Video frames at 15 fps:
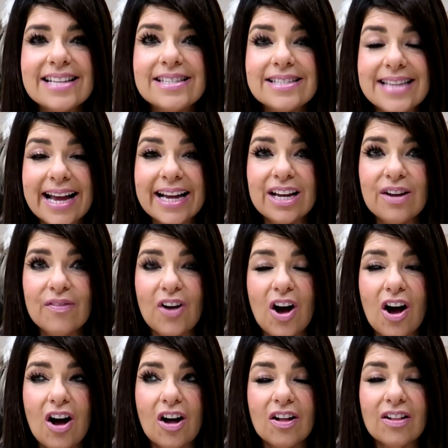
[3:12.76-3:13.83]
Second of
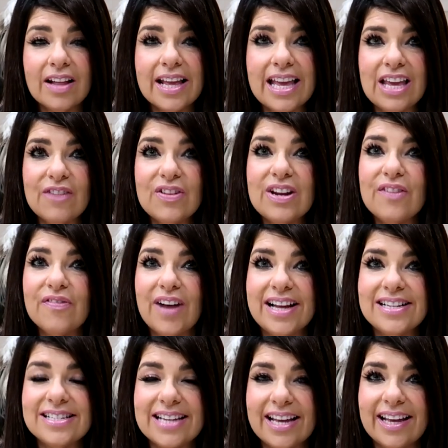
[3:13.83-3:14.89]
all, even if I
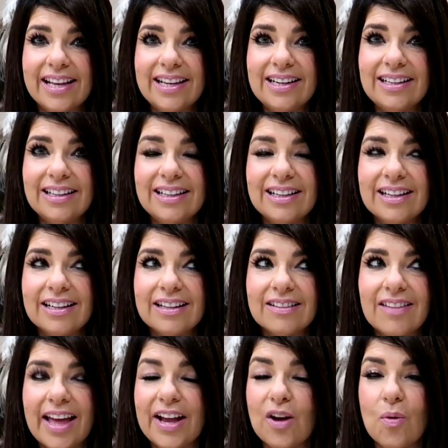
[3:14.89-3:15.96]
did,
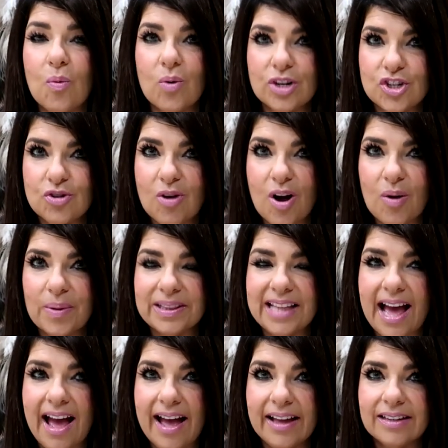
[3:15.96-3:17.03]
like what's wrong with
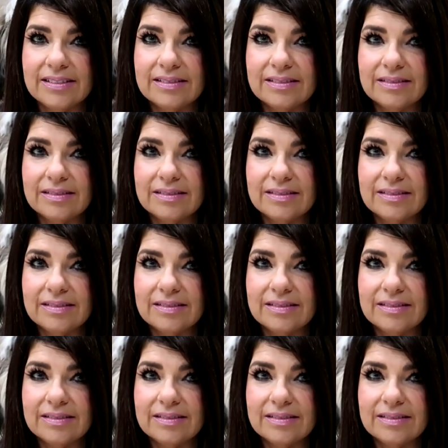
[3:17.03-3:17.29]
that?